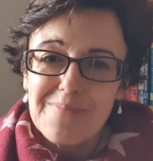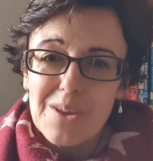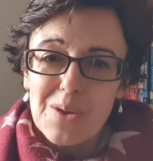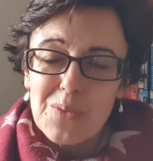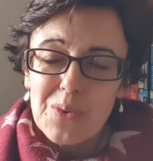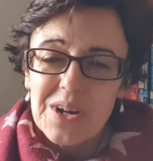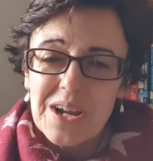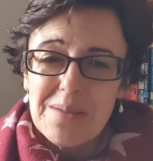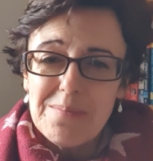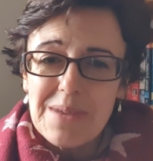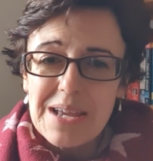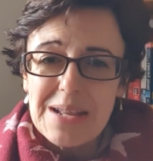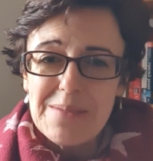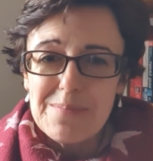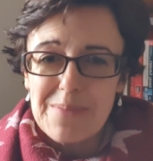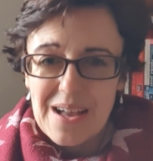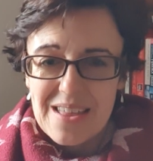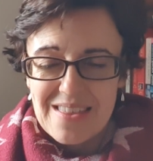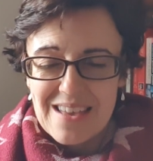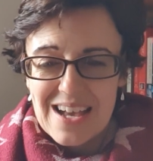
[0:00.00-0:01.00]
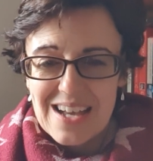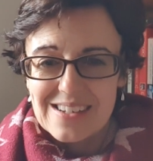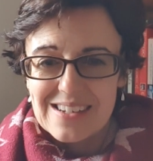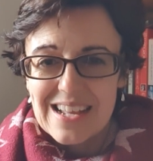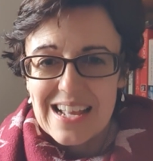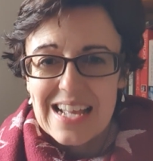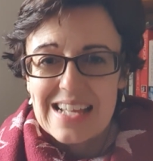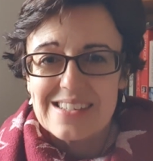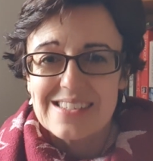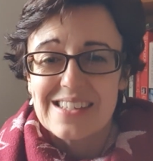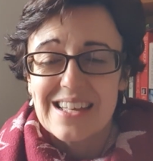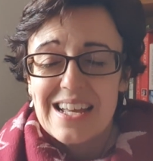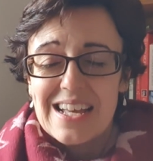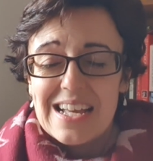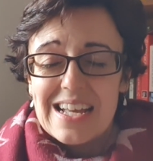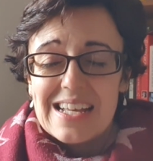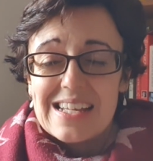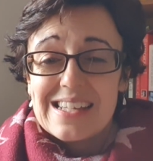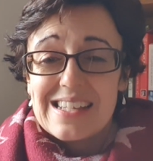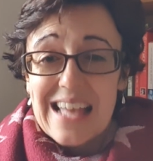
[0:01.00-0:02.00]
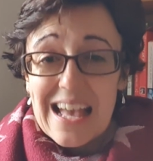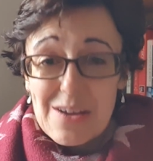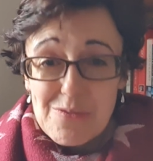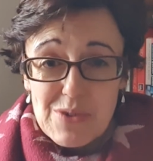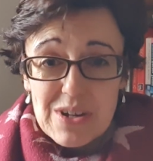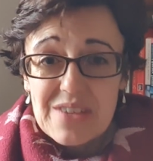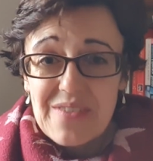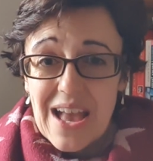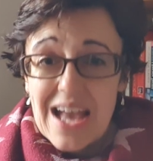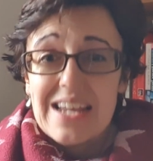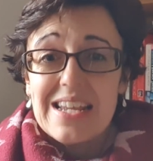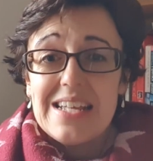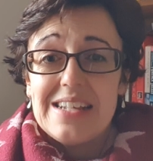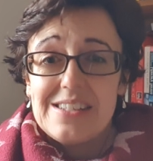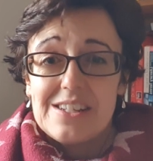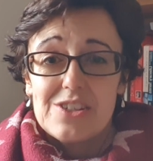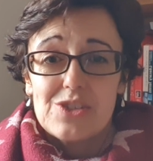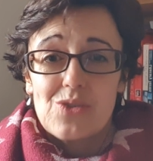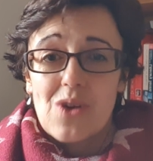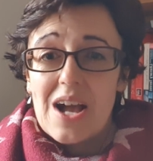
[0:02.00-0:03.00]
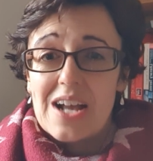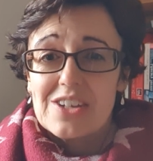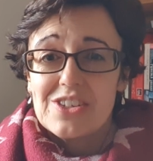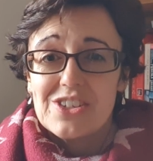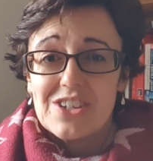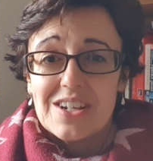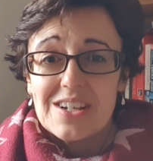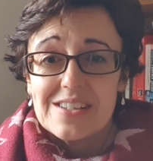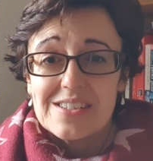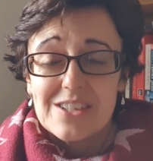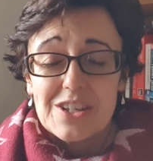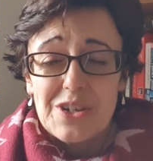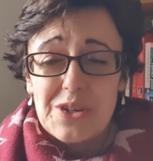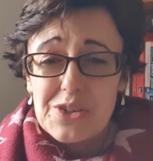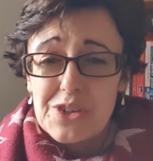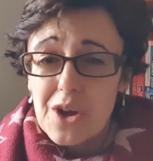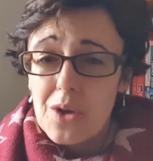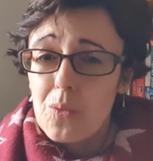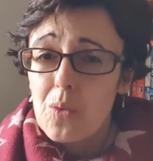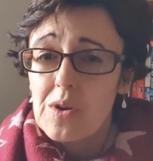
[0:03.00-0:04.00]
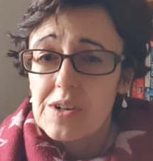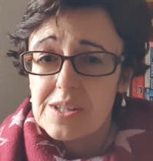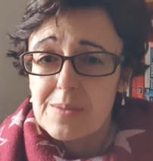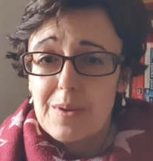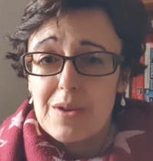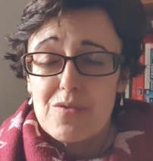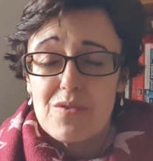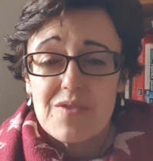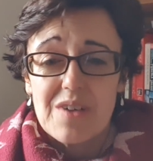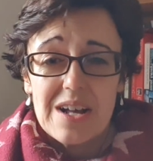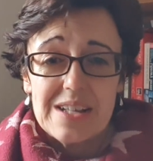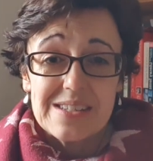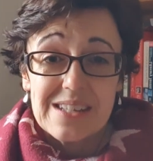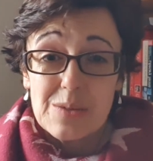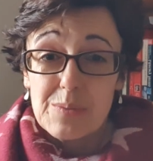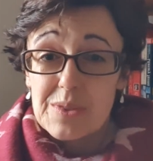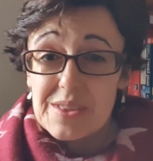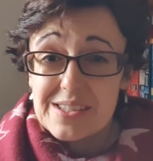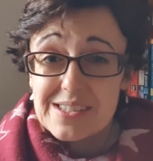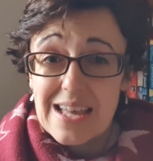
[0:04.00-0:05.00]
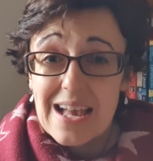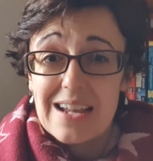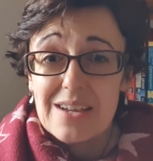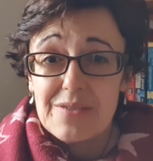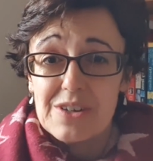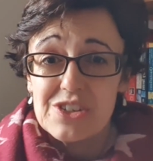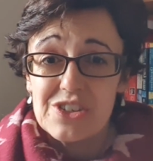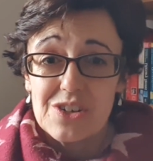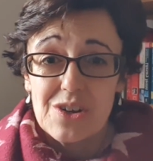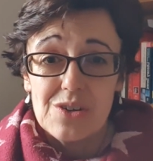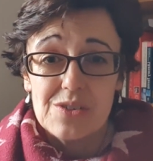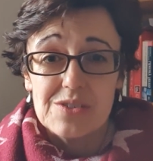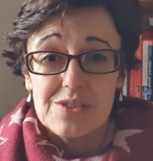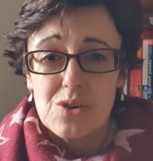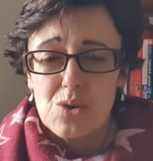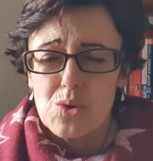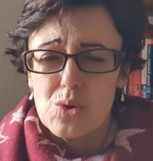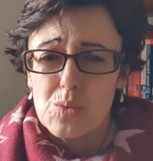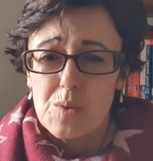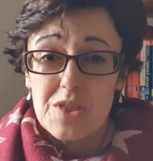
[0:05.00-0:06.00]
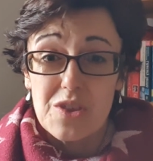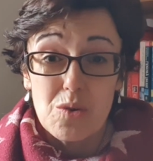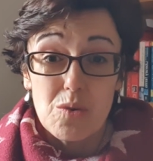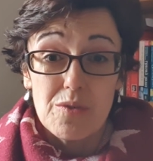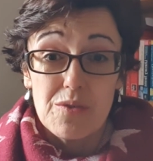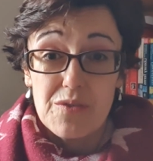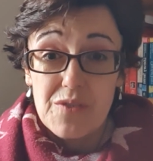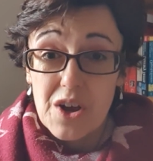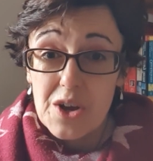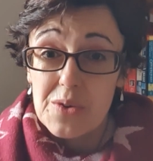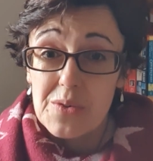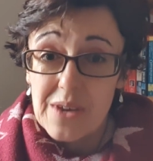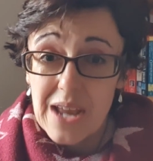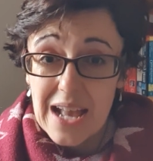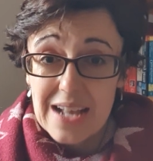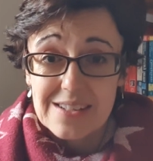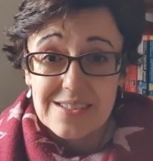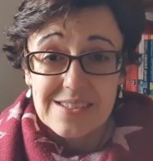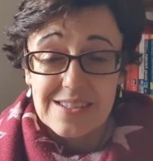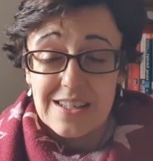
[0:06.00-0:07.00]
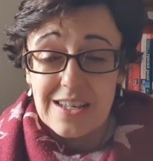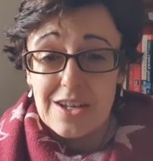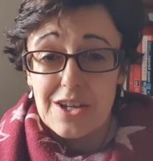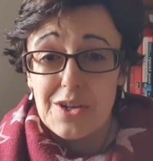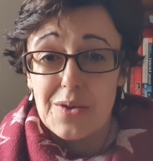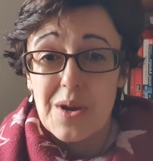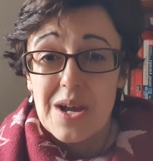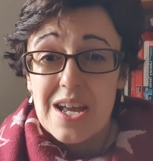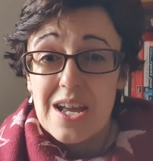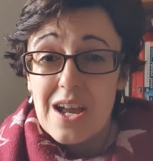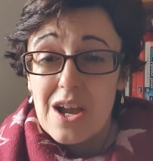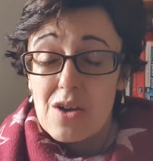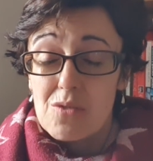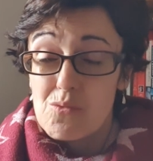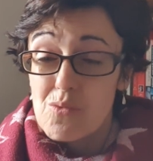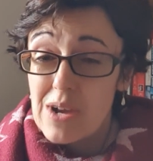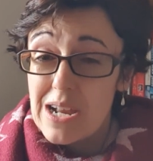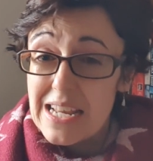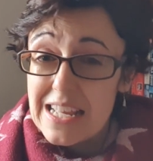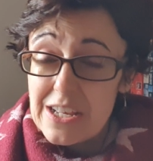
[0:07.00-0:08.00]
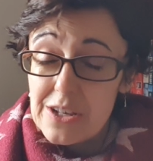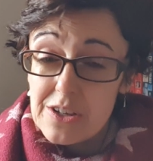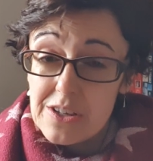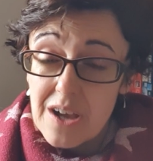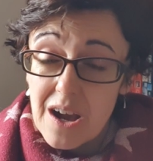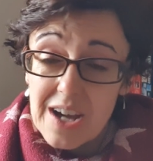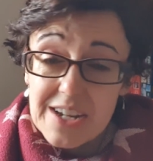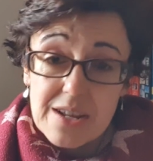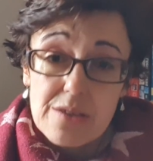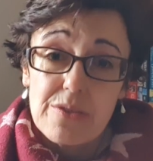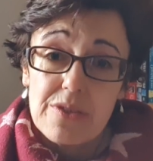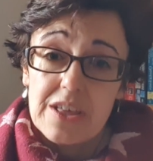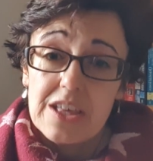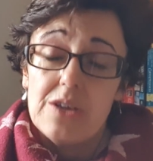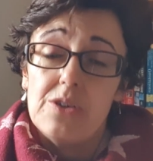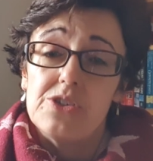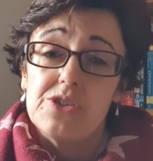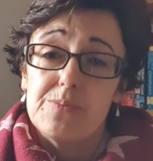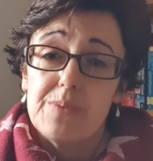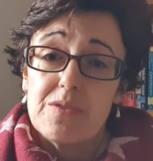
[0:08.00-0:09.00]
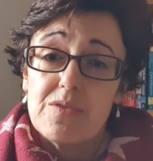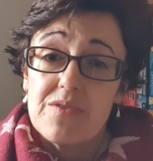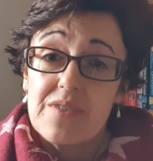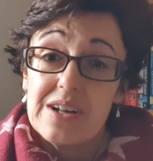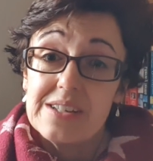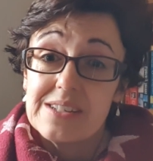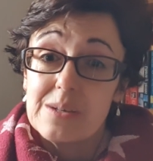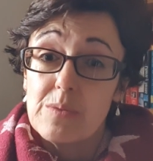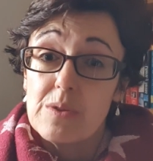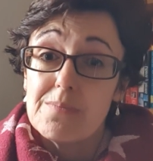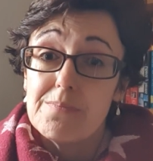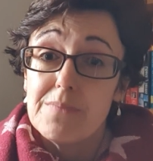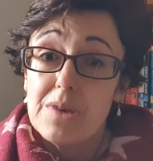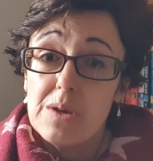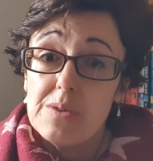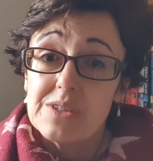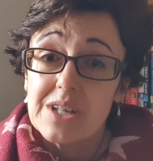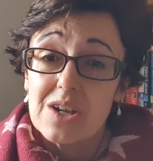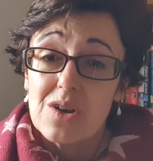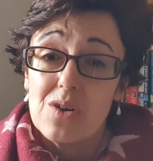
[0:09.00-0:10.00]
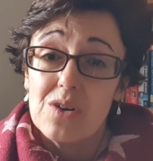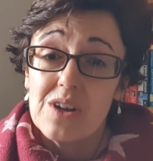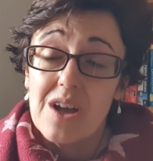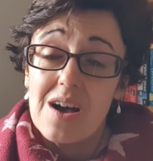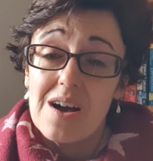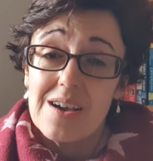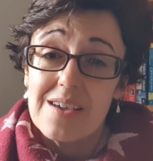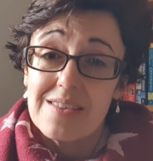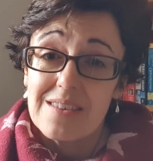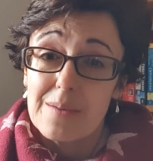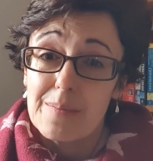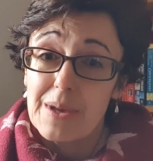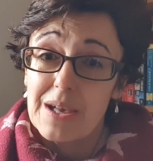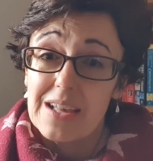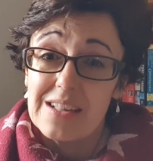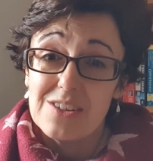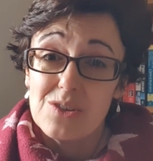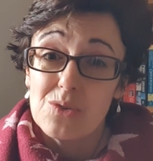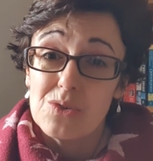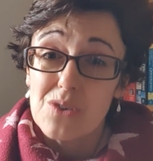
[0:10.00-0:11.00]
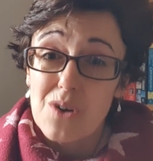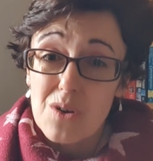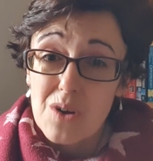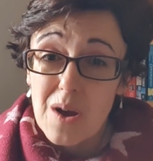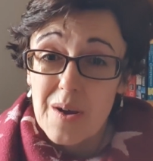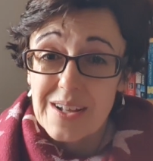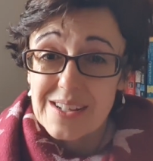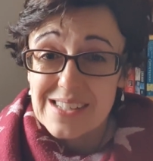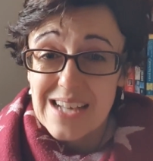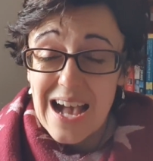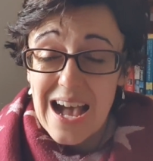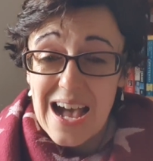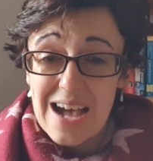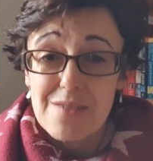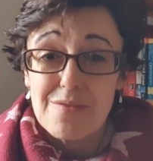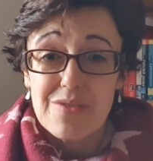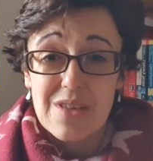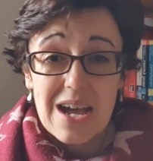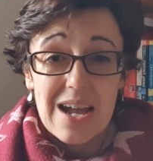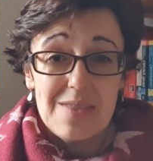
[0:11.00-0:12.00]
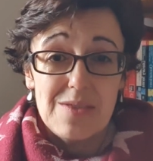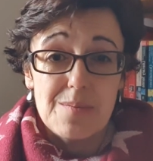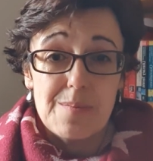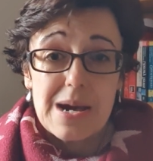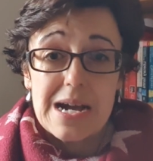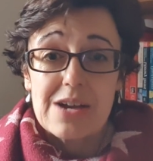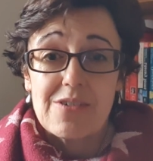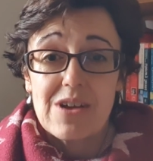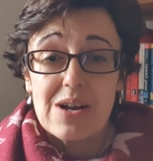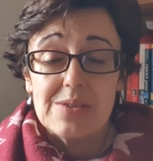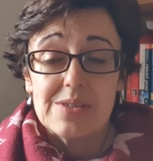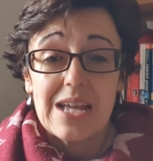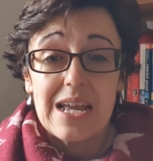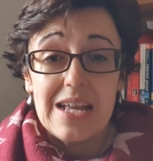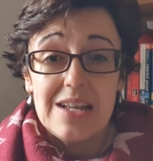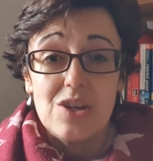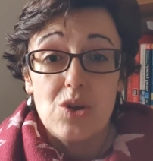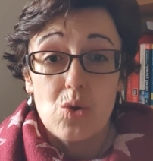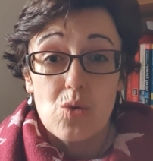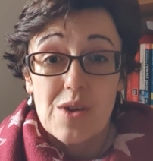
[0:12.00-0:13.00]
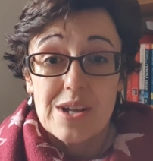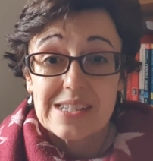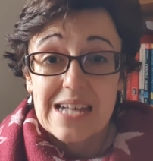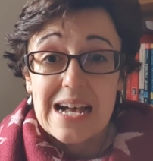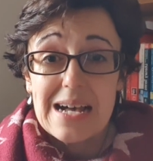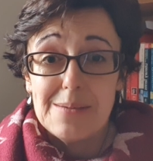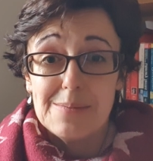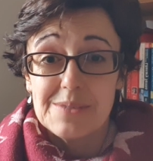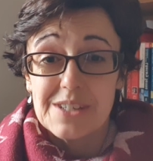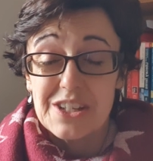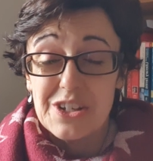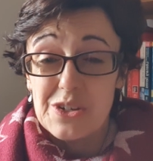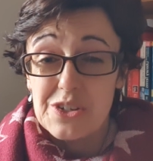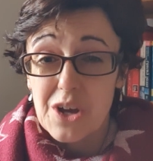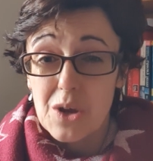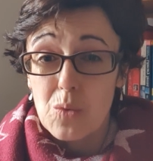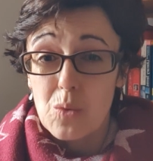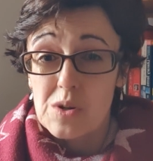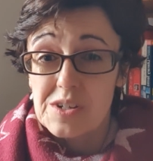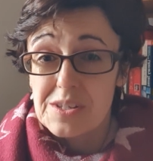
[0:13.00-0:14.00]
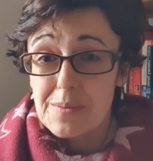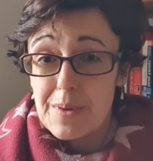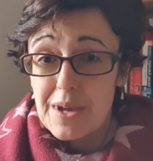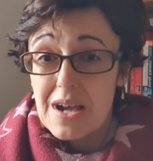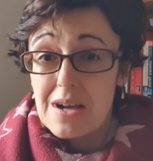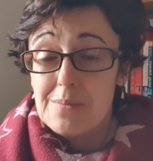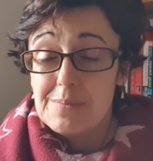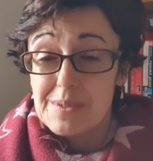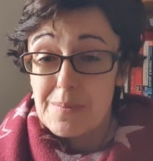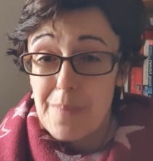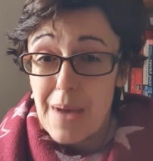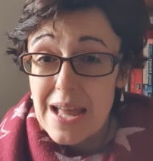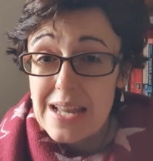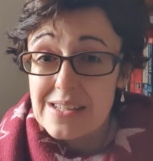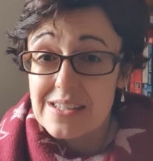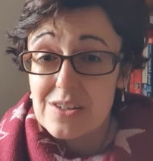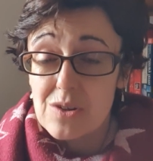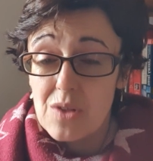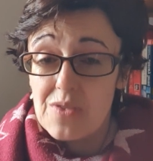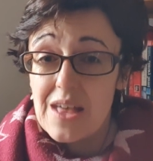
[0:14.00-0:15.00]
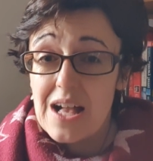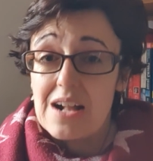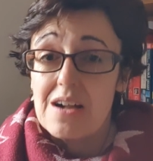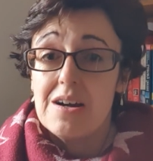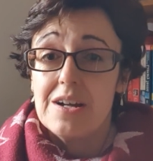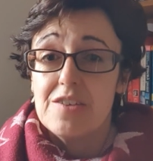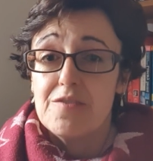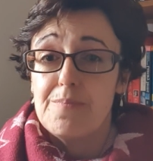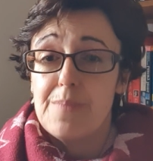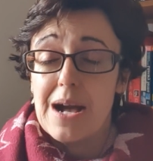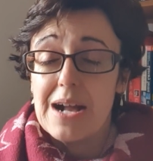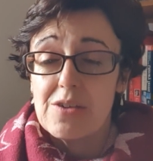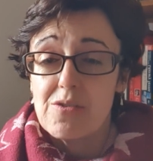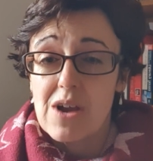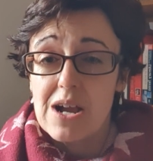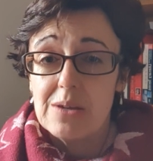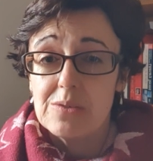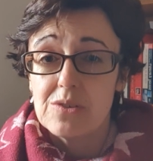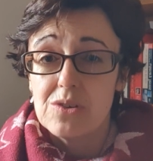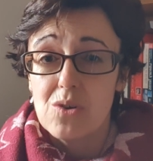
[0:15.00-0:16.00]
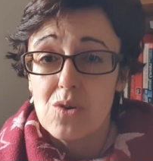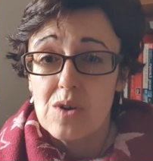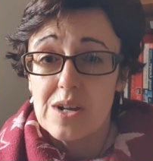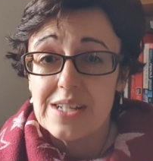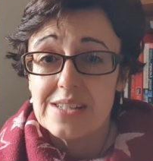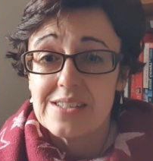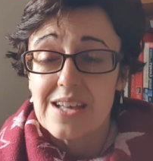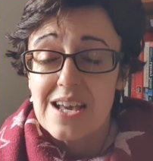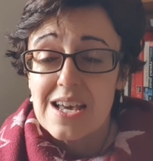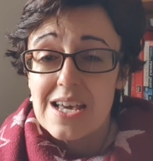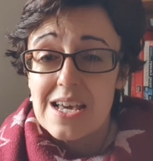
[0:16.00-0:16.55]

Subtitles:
What I mean by that is get rid of any distractions. So you don't want to be revising with the television on or with your phone next to you. Really, I don't think you should be revising with music on either, because you're not going to have that in the background in your exams, and you don't want to become dependent on that kind of background noise.